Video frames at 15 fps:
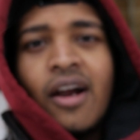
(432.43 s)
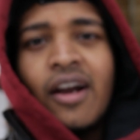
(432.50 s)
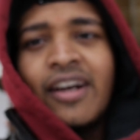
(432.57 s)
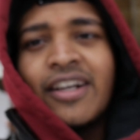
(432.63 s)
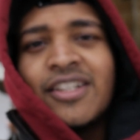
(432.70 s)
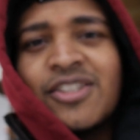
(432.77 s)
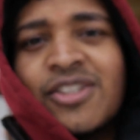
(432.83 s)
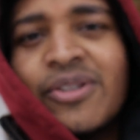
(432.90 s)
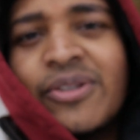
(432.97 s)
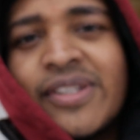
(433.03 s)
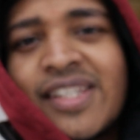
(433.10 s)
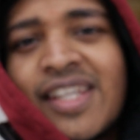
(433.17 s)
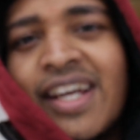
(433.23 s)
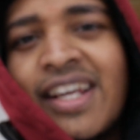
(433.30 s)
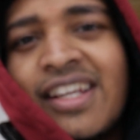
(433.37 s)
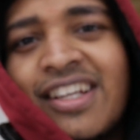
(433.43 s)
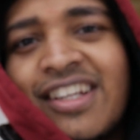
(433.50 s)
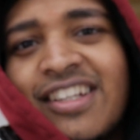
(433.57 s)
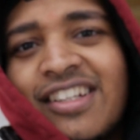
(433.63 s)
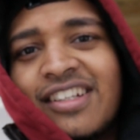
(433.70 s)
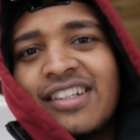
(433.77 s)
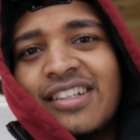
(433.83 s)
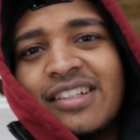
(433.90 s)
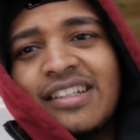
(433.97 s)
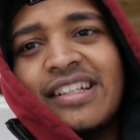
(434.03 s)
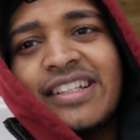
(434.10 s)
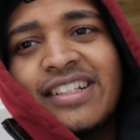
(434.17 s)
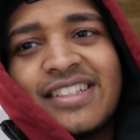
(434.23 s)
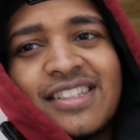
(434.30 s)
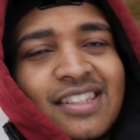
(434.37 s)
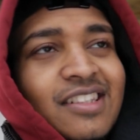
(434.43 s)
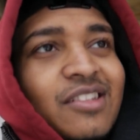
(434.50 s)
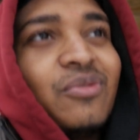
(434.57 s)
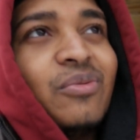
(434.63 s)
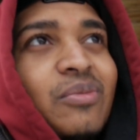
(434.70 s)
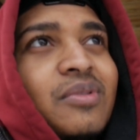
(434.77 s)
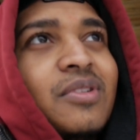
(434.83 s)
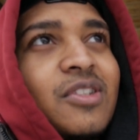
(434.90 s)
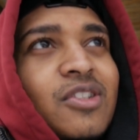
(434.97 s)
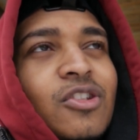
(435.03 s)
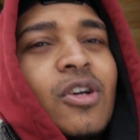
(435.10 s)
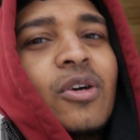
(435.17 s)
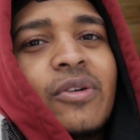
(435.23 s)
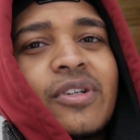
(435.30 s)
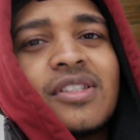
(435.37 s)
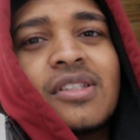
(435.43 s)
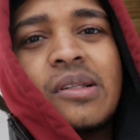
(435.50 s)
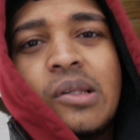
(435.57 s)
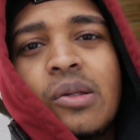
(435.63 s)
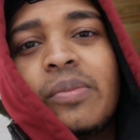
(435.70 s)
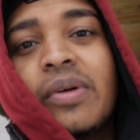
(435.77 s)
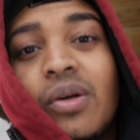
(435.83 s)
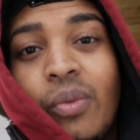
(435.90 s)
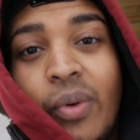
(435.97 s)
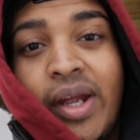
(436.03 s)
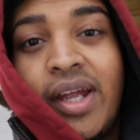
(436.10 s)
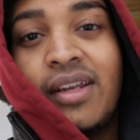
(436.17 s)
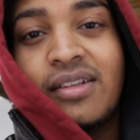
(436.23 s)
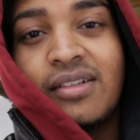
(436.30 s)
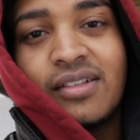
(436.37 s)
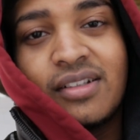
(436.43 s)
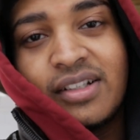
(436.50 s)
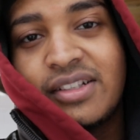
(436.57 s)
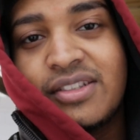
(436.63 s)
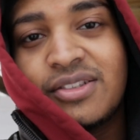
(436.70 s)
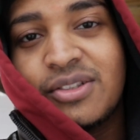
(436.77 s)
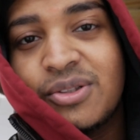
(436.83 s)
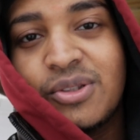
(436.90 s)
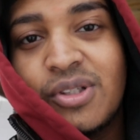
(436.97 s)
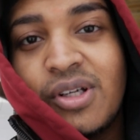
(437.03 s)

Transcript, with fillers: All right, so it's kind of. It's the the snow is a little bit wet, as you